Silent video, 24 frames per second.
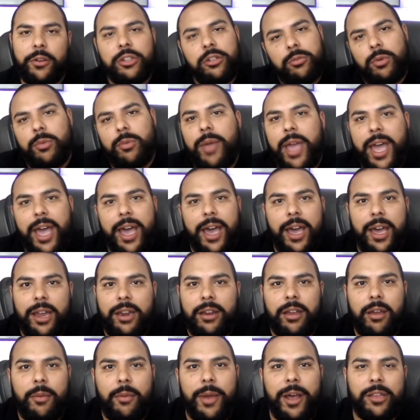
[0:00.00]
be mad
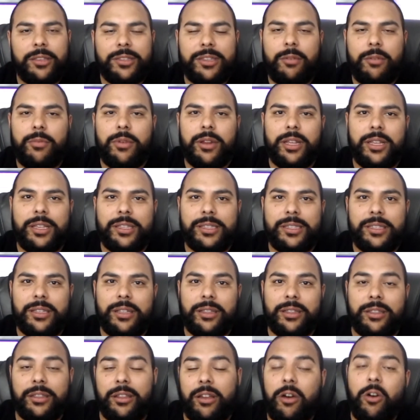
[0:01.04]
about somebody's
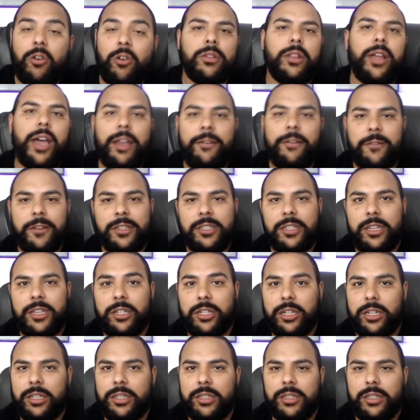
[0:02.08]
own life
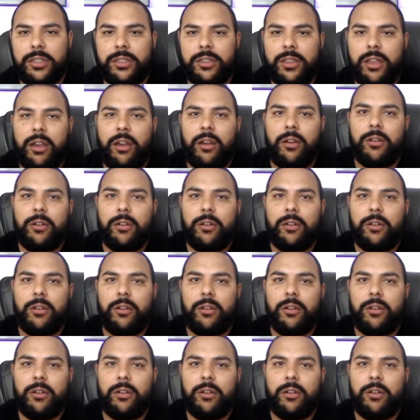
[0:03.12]
decision? So